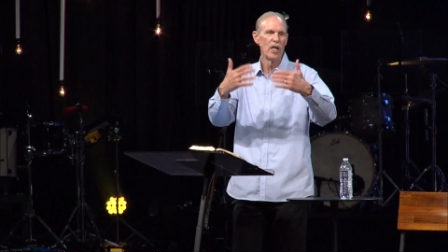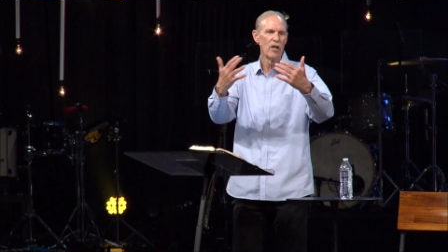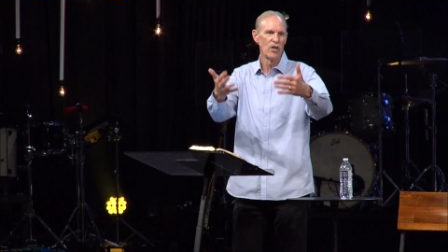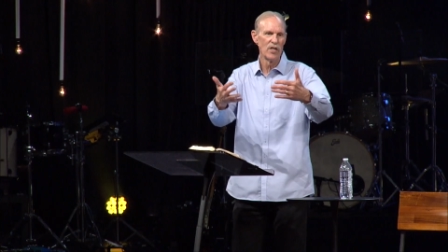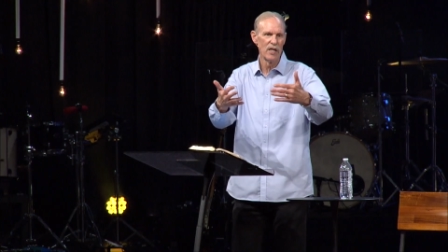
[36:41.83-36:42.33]

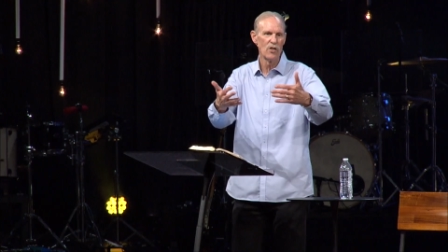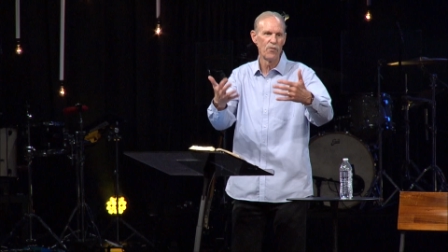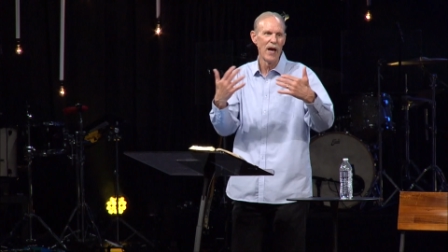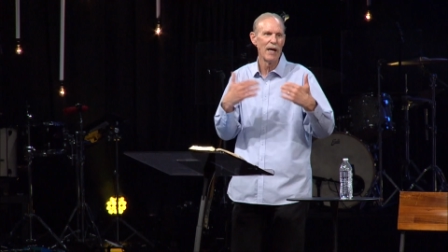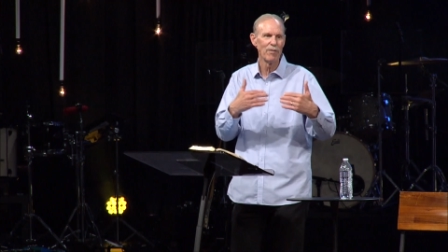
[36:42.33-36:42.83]
years in his
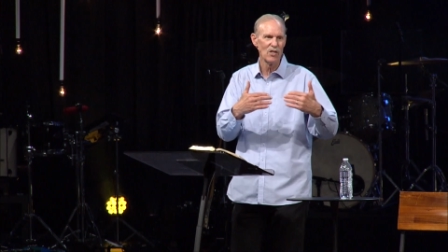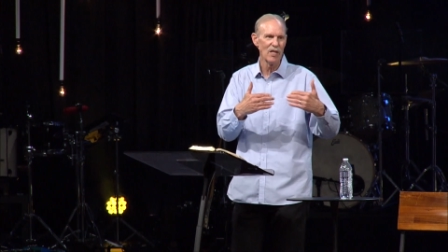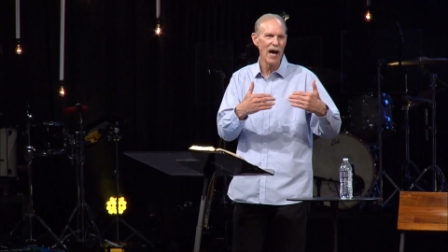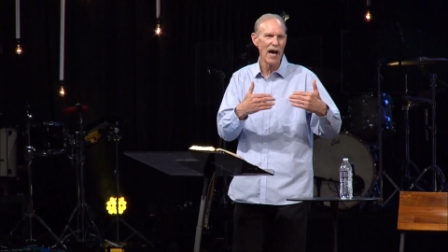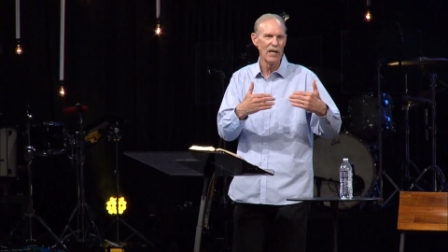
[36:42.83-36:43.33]

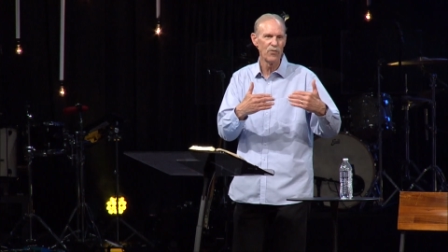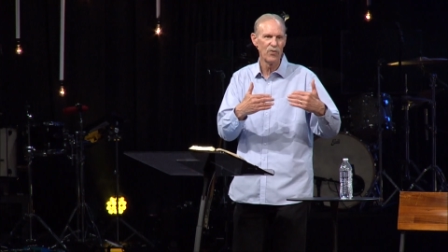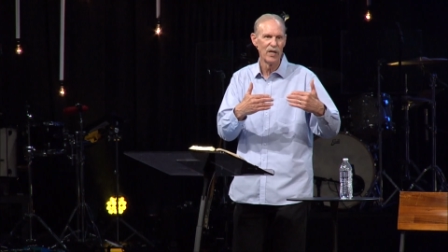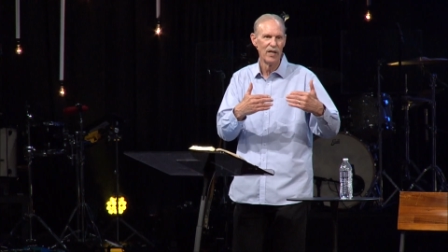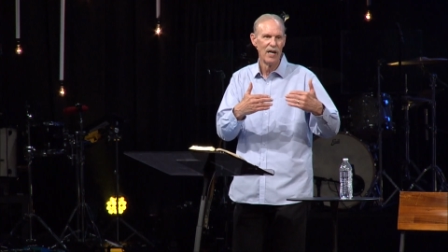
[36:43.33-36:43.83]
family's
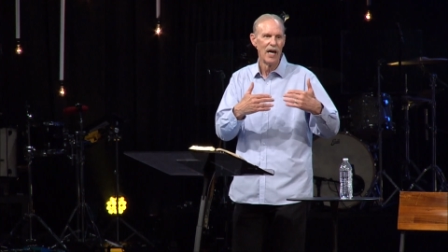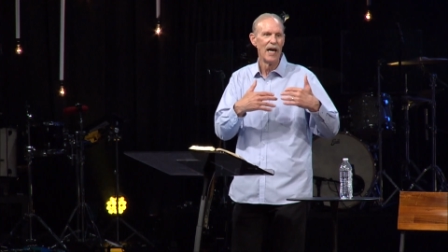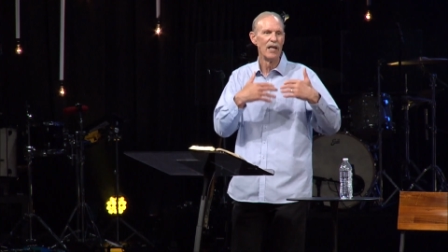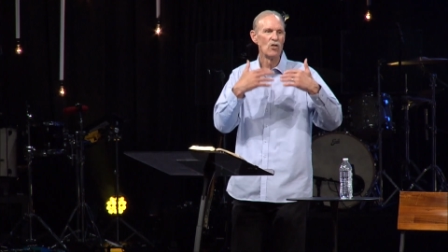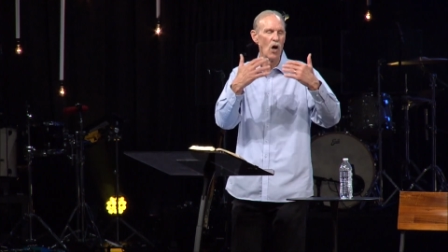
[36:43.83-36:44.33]
life,
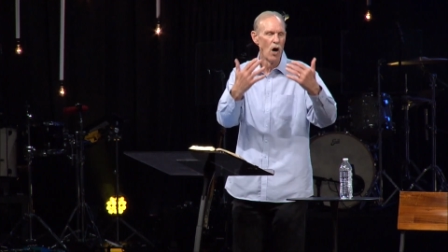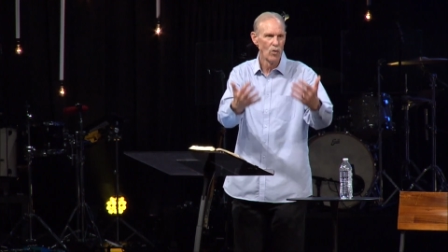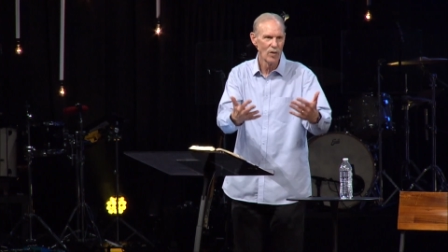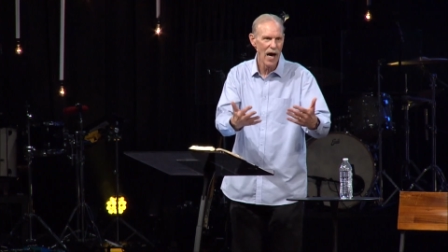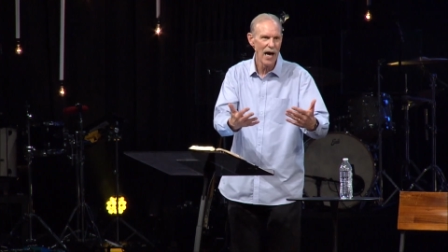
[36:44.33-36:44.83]
in his
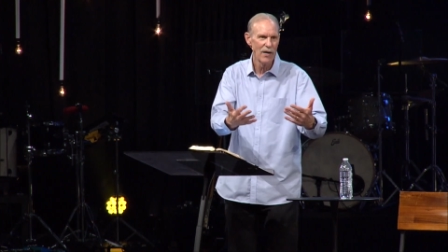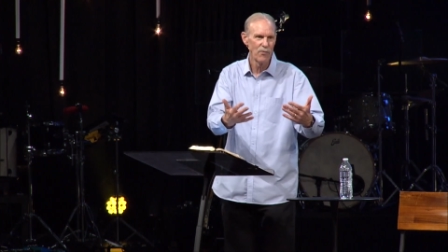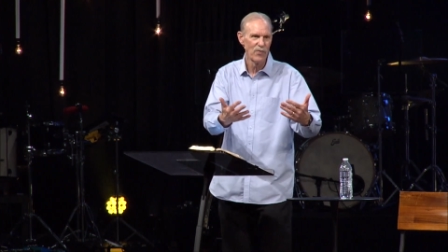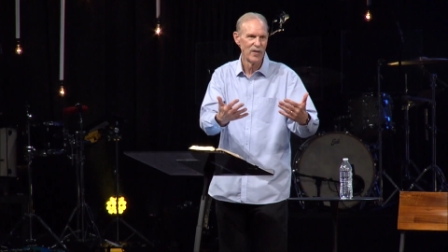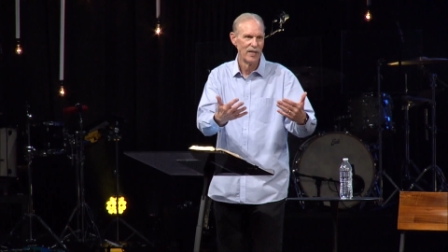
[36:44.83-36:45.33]
own
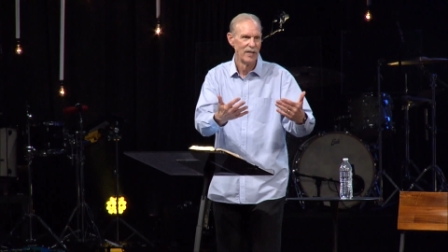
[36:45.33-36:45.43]
life,